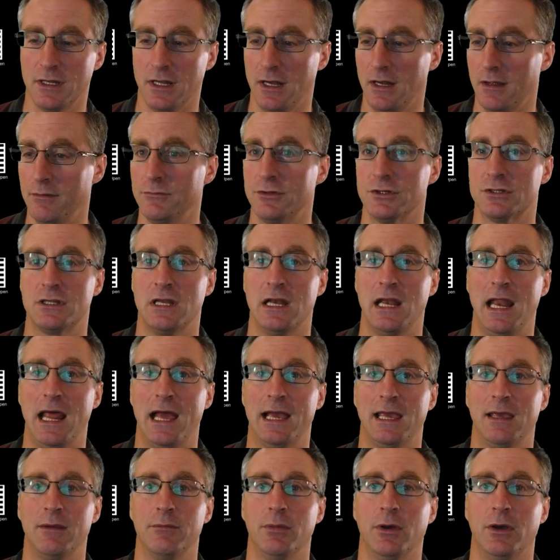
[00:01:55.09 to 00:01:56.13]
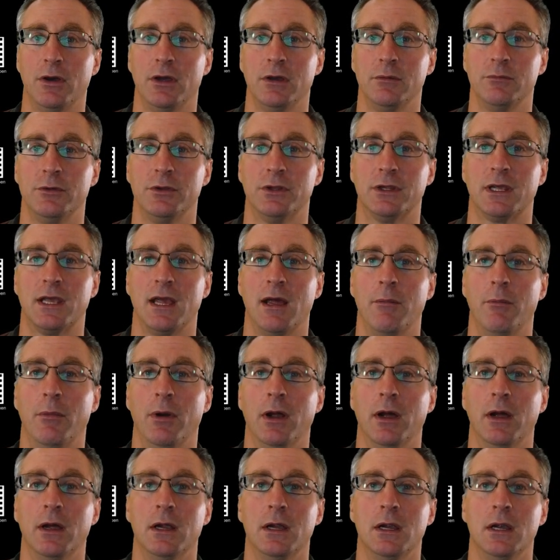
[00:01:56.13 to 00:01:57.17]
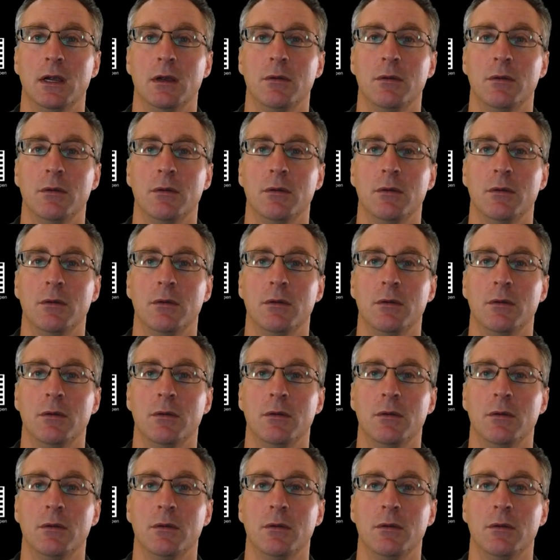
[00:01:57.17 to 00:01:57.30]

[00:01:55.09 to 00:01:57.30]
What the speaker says: I'm just lagging behind with the camera.